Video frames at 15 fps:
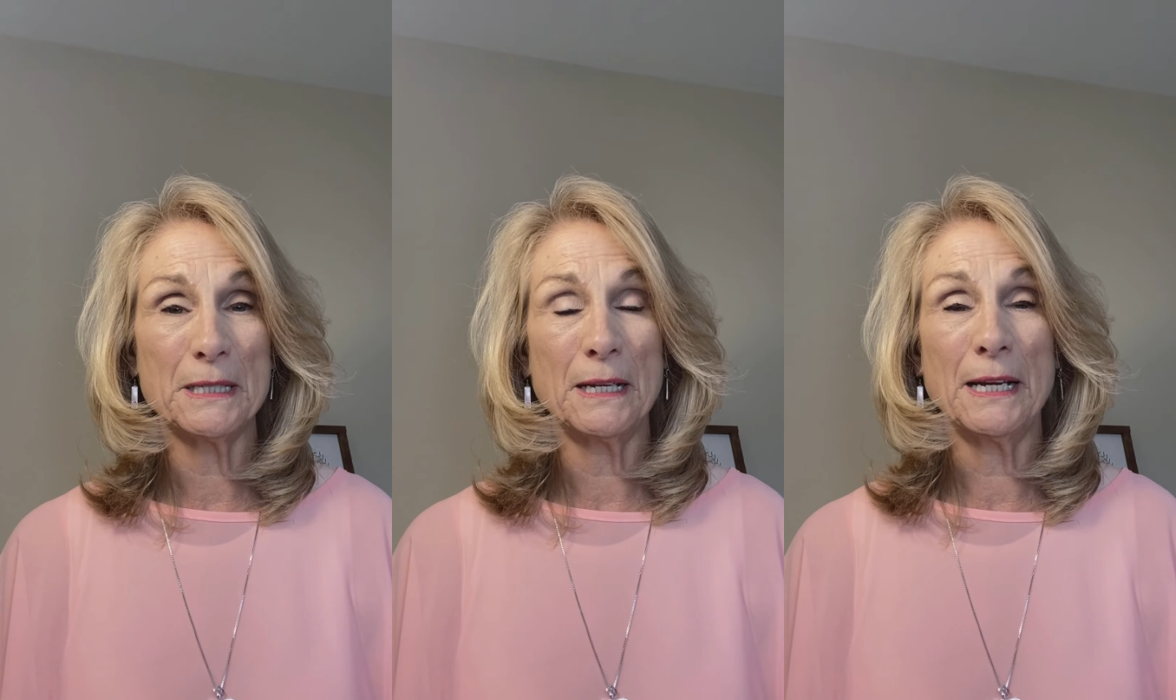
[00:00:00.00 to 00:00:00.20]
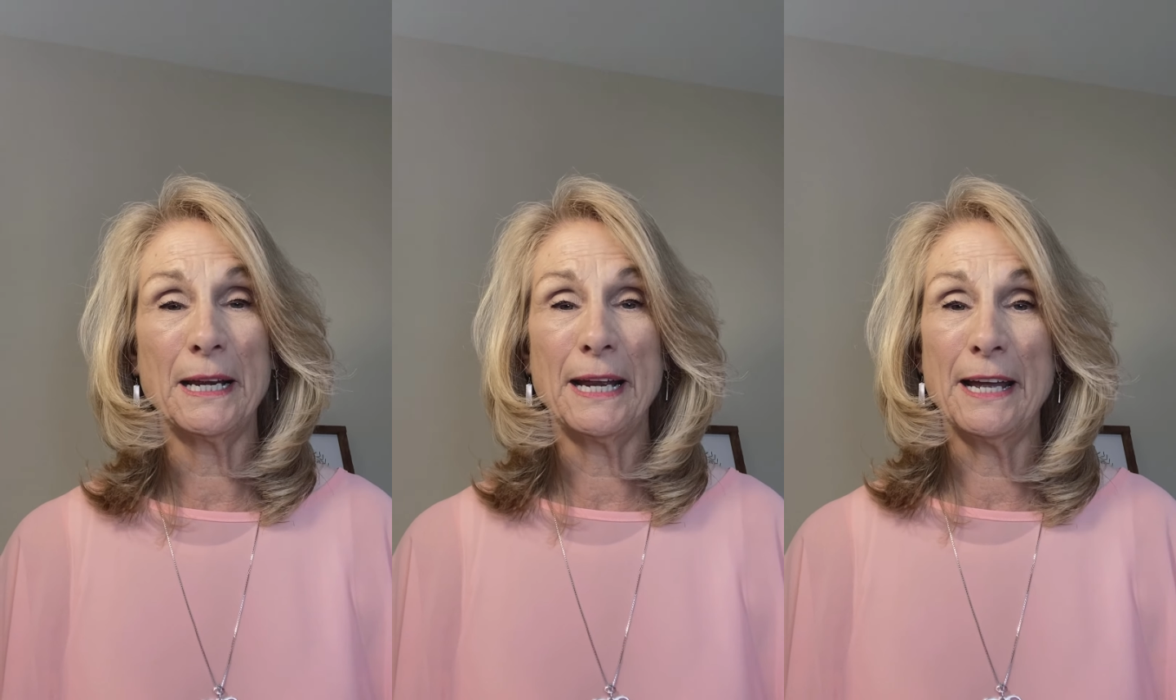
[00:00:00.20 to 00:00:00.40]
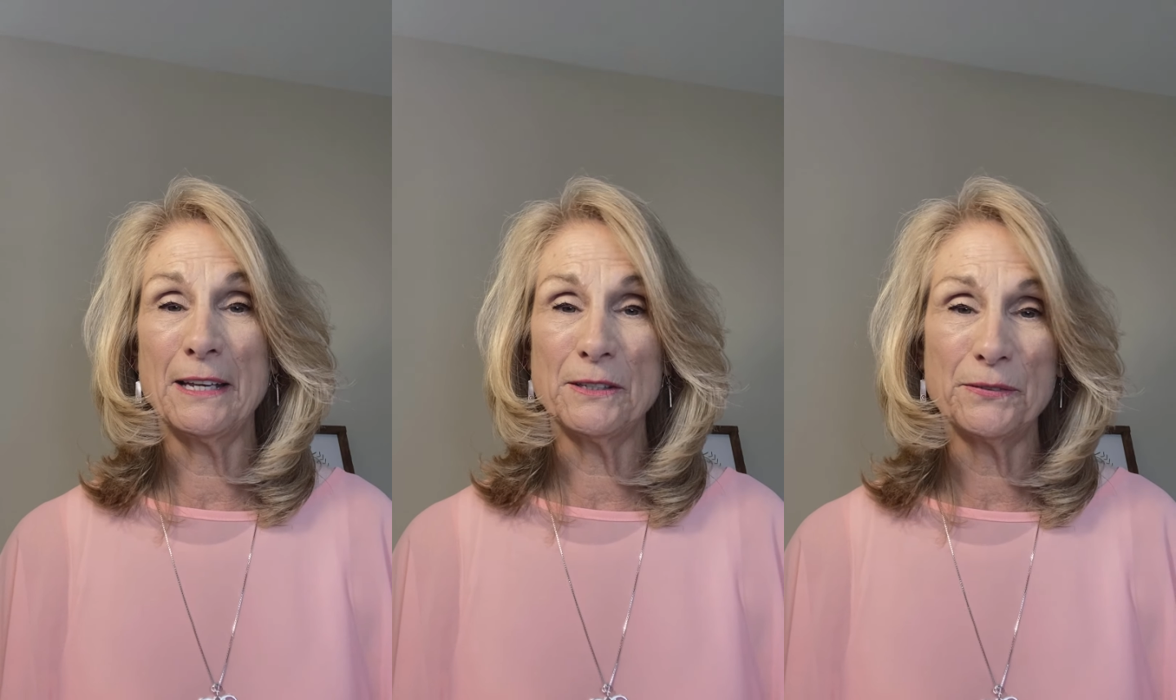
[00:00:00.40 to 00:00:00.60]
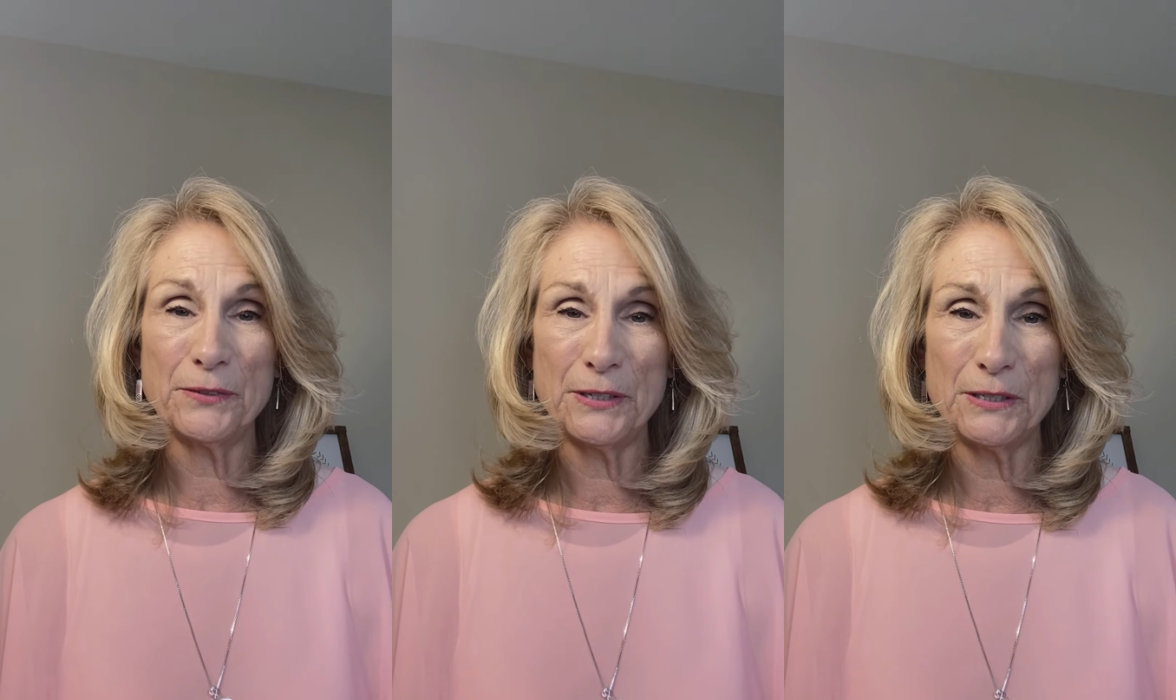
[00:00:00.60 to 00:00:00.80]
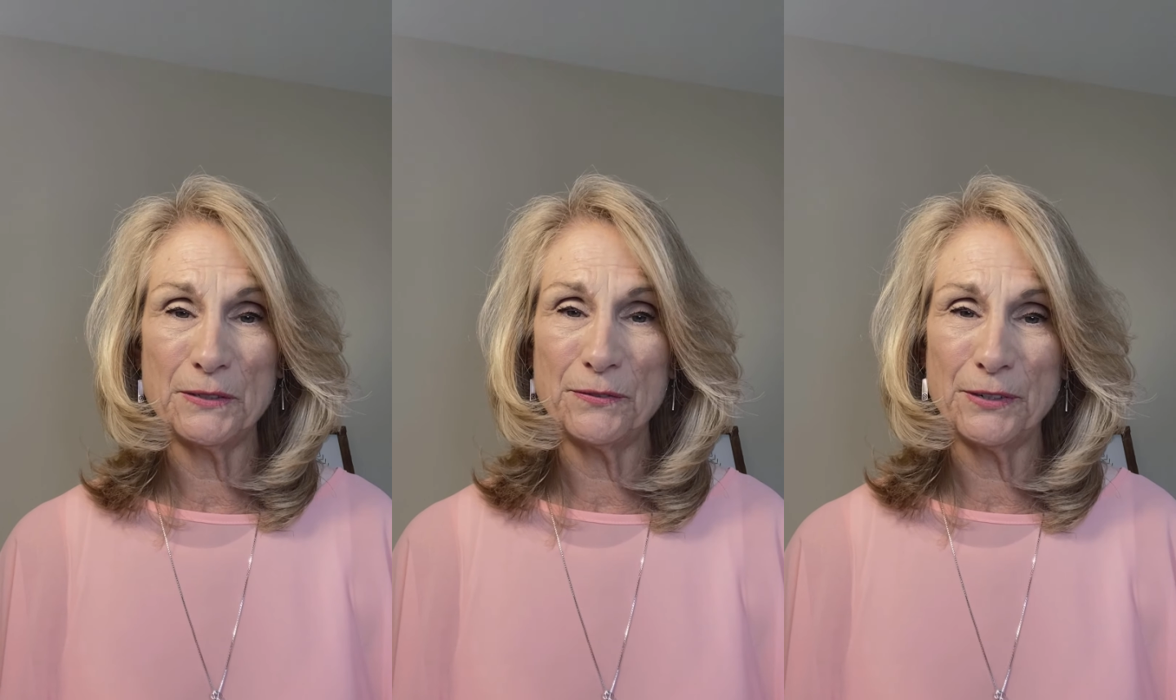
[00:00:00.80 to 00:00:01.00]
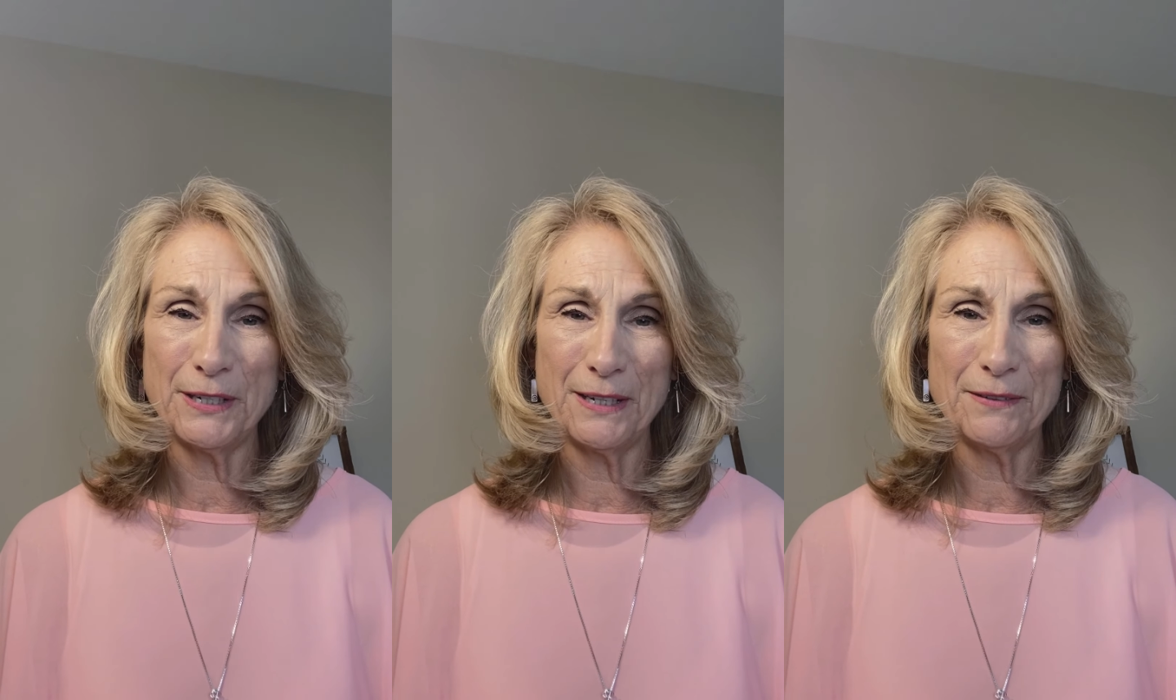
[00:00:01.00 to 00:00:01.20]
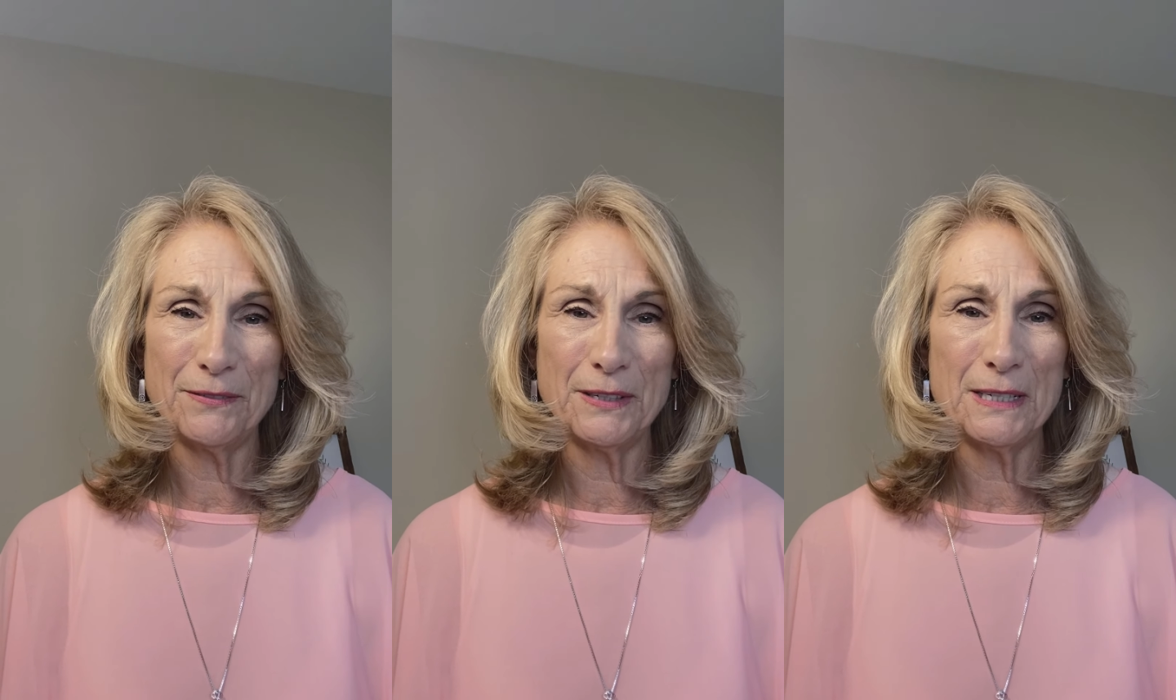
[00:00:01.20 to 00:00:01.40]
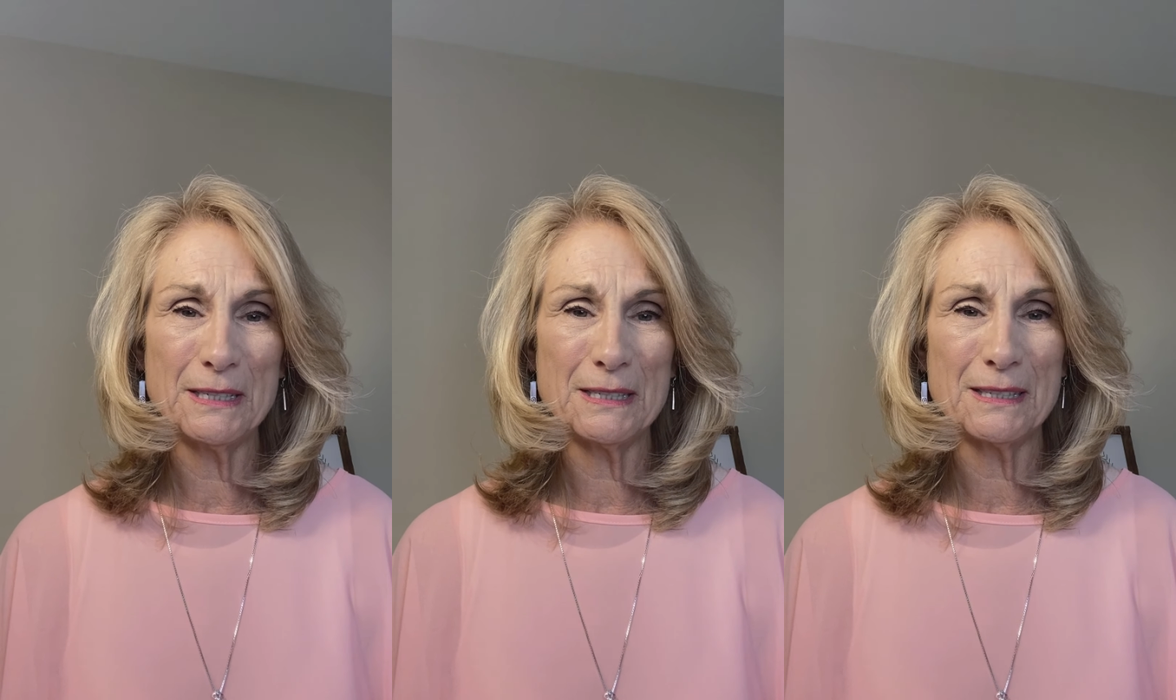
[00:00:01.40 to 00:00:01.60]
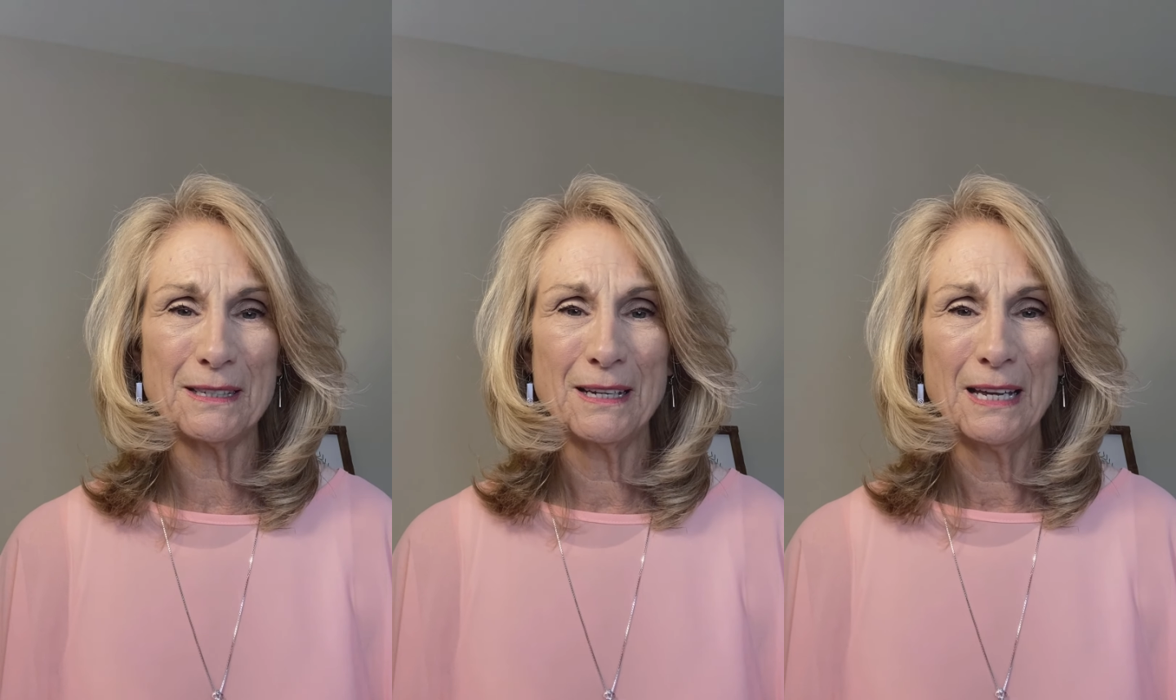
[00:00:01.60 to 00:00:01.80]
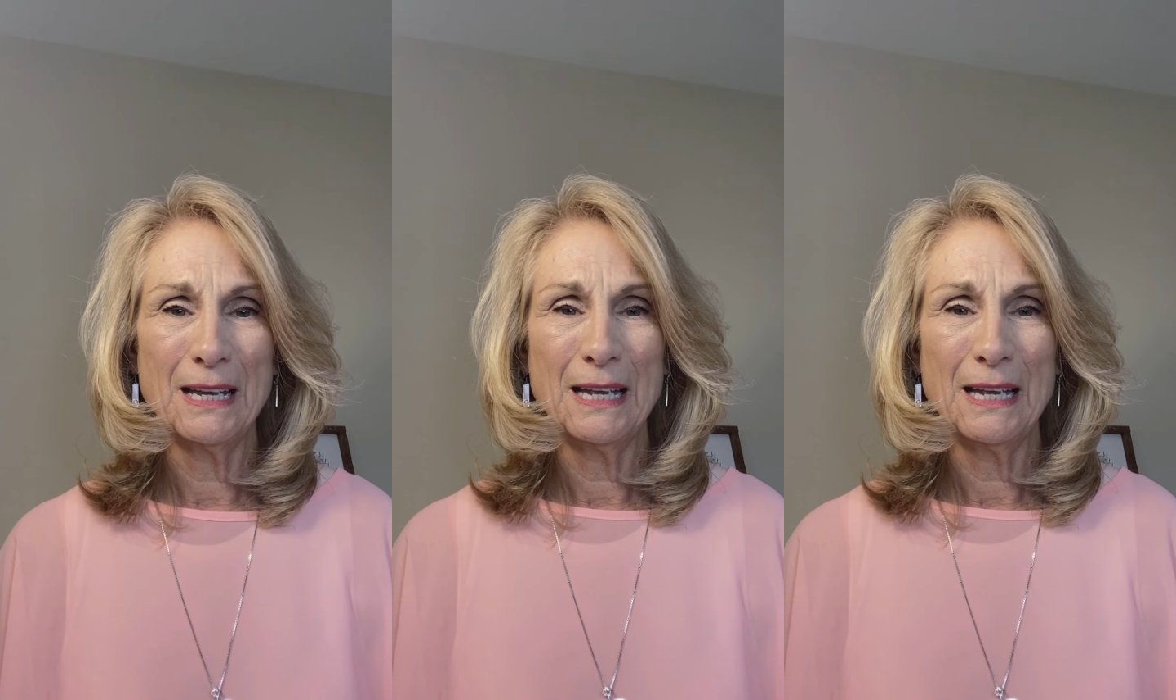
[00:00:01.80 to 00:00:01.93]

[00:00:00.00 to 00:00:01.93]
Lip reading: and I asked for his forgiveness.